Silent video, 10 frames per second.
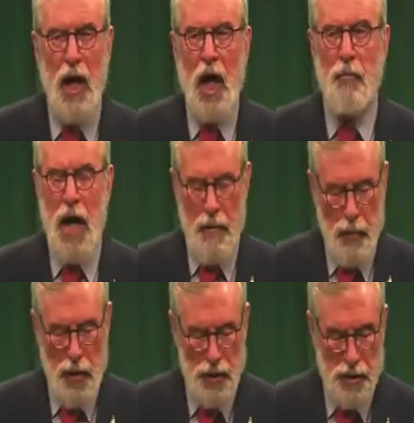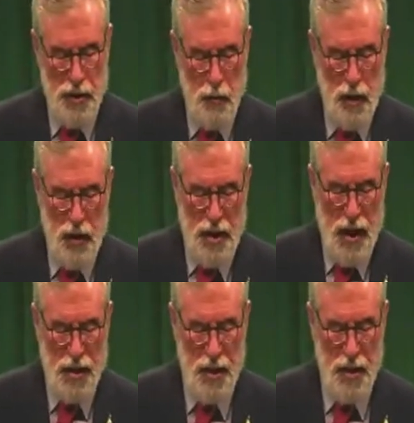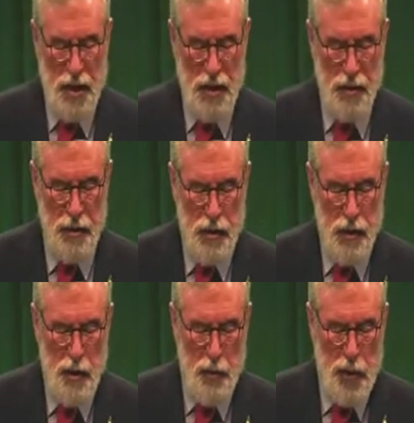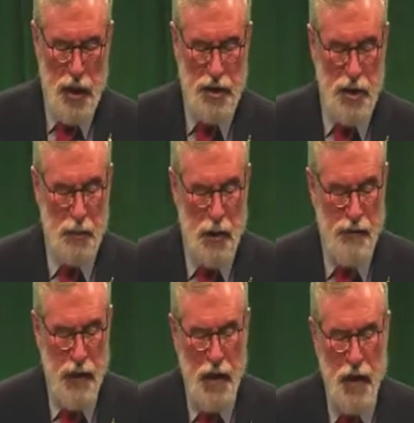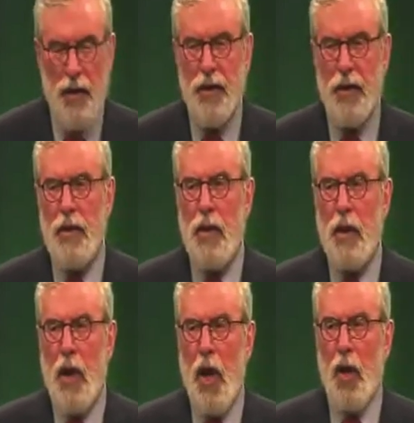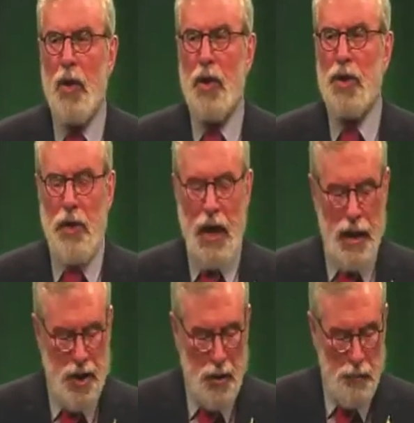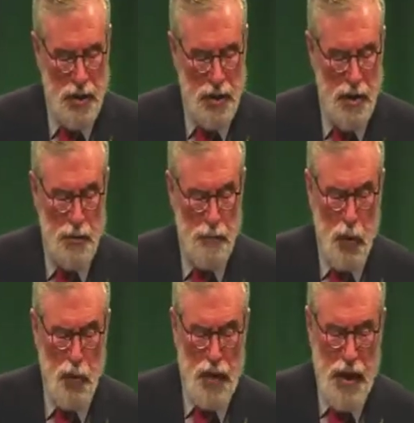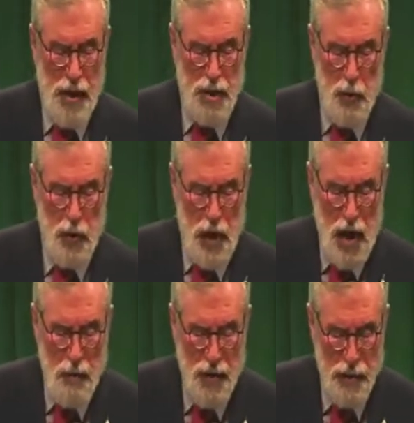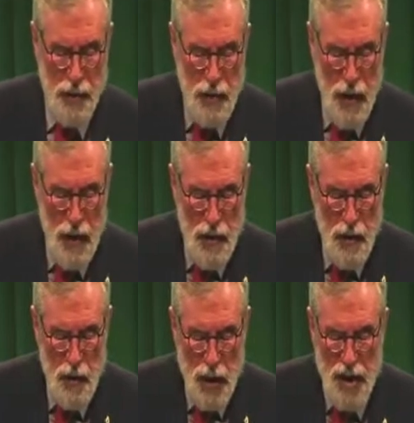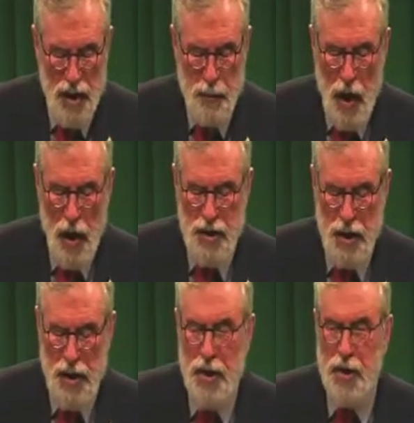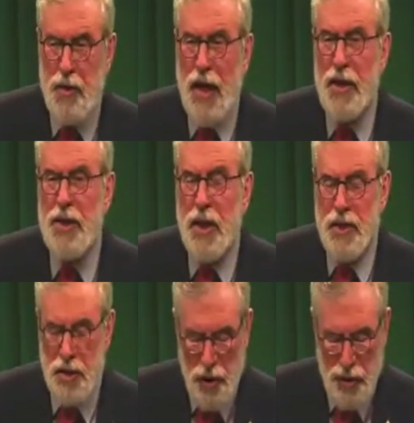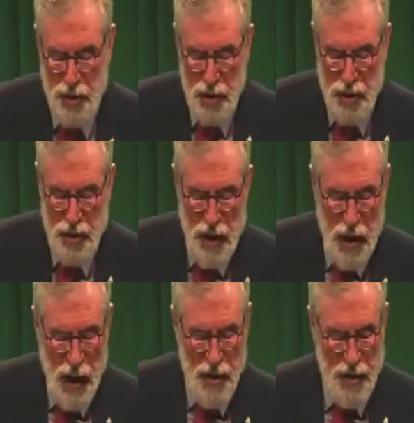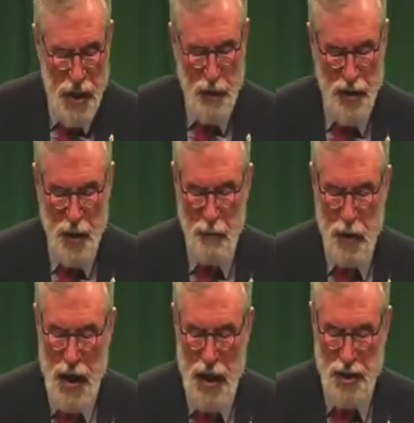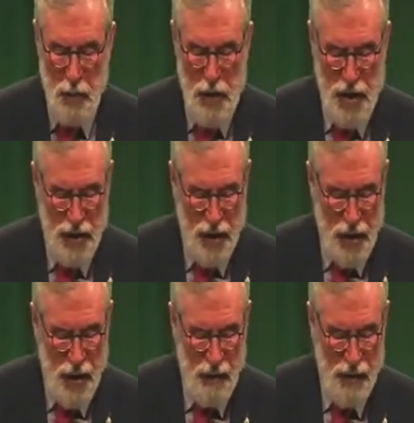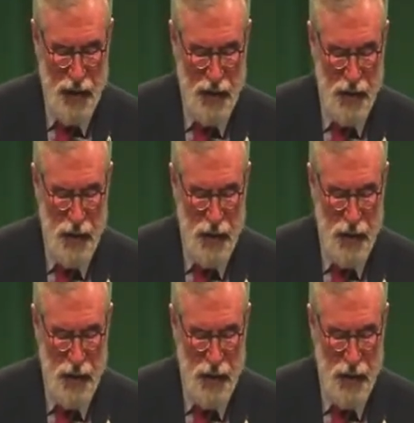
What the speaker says: Our members were assassinated. The prisons were filled. Hunger strikes and prison protests were common. British policy entrenched injustice and deepened and perpetuated the conflict.